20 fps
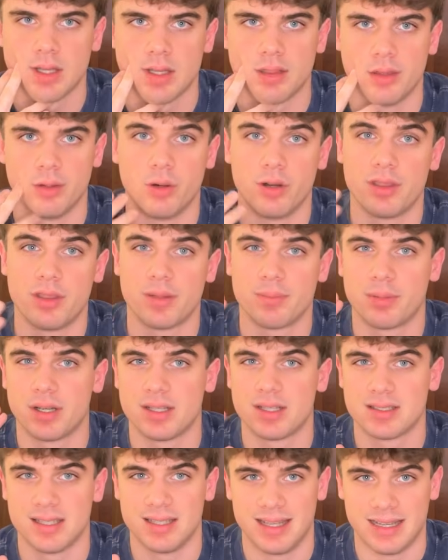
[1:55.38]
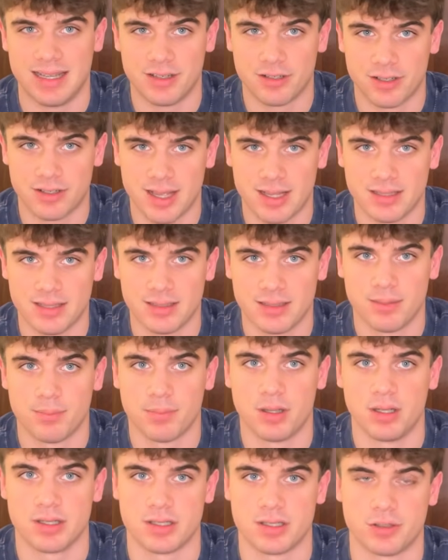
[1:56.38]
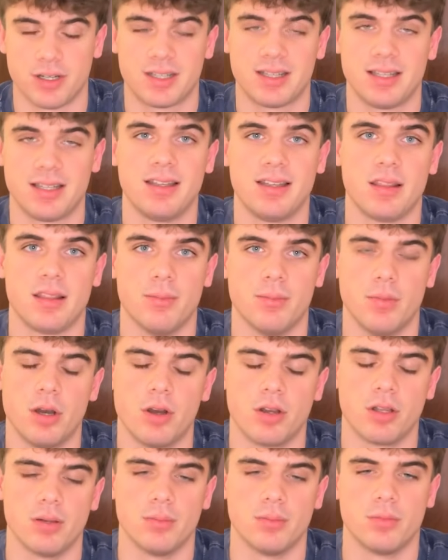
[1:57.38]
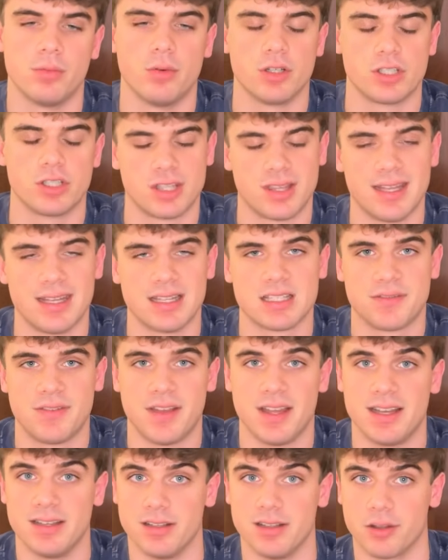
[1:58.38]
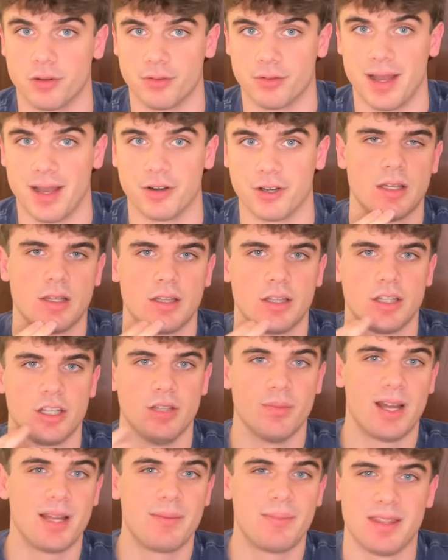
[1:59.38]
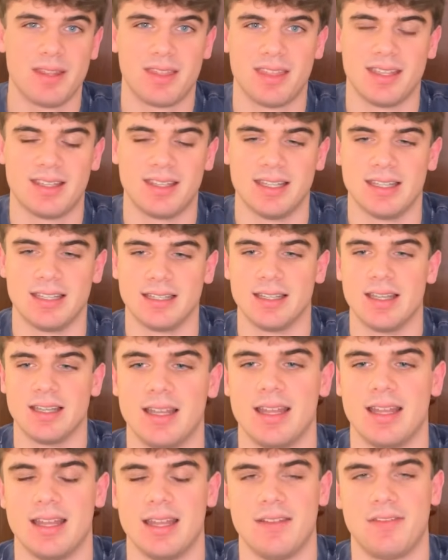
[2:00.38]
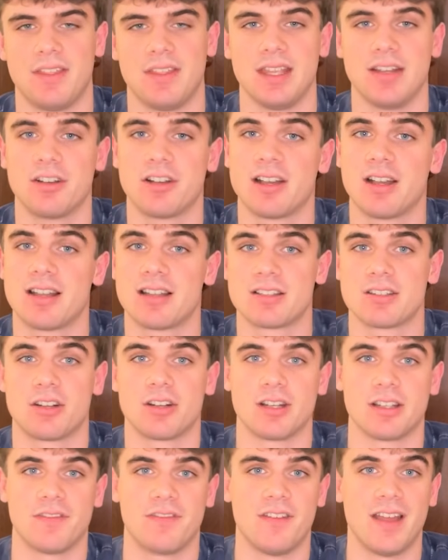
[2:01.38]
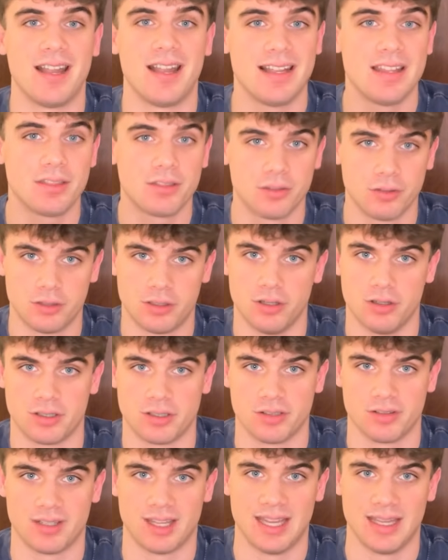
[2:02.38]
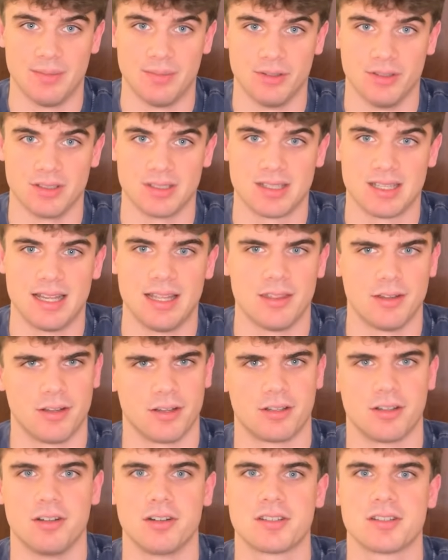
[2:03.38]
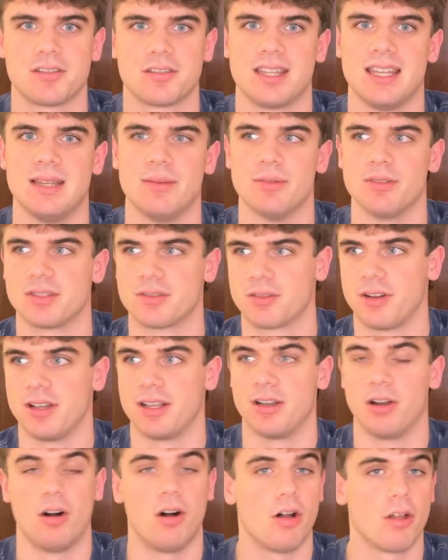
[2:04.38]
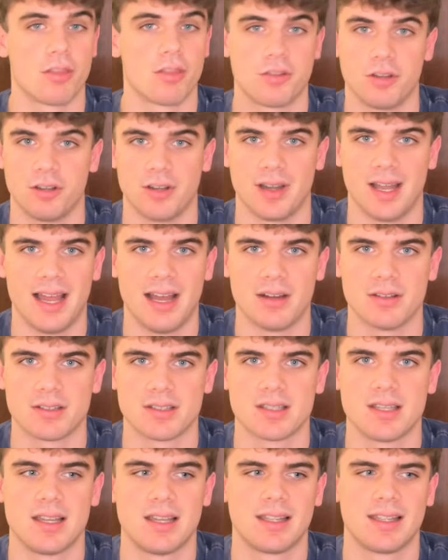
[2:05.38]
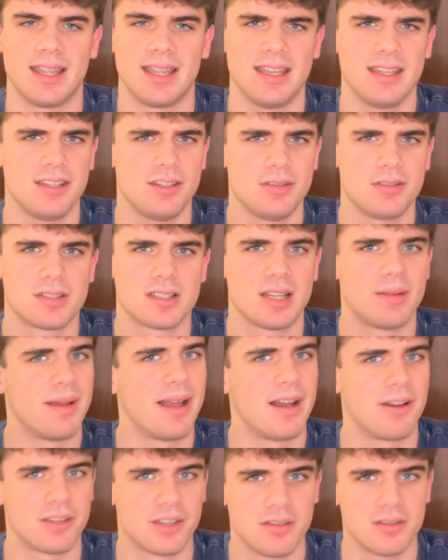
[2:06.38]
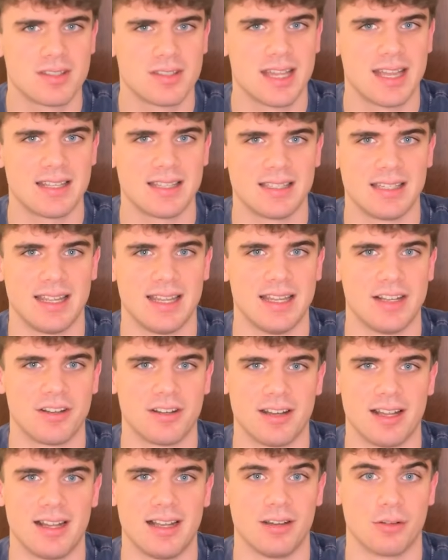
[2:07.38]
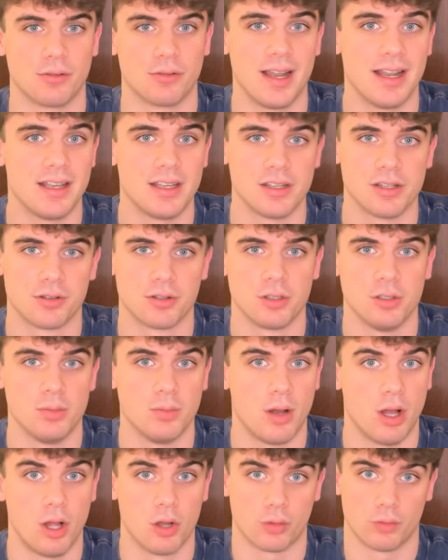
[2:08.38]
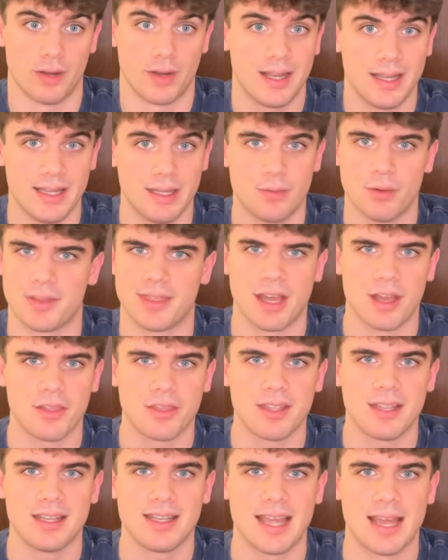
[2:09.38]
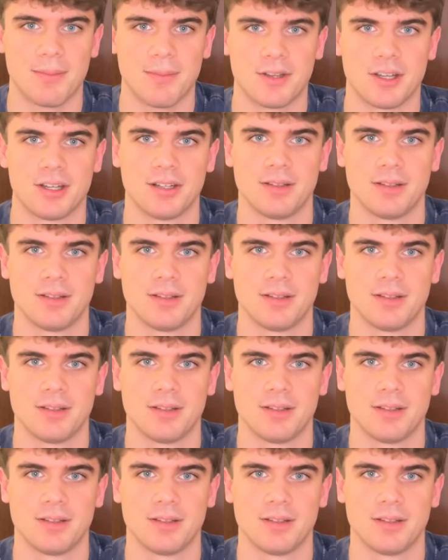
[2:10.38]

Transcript: The one that brings in internet plugs directly into the modem, which then is fed into the router. You might be thinking, if the internet is already fed in through coaxial cables, and there are coaxial cables running all through your house, can't you somehow use that to get internet right into your room already without the adapter?